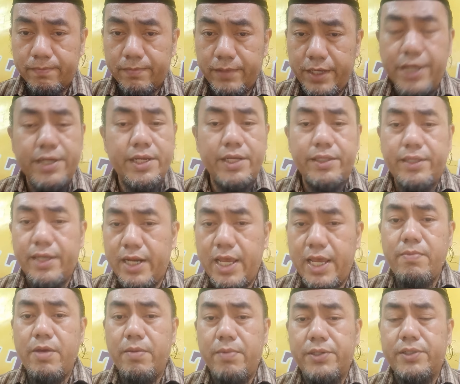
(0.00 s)
In a
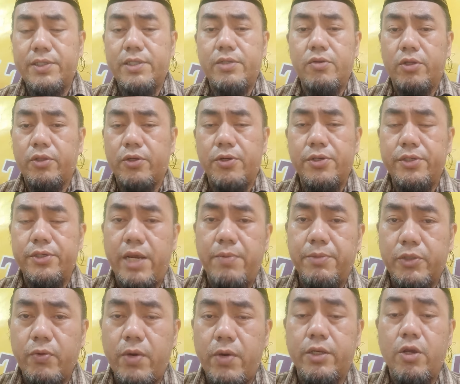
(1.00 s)
dilemma, Mr. Dr.
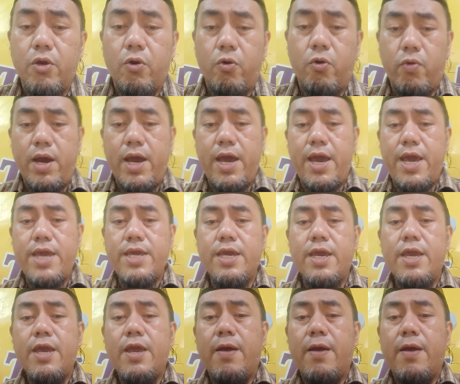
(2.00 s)
James White. Why?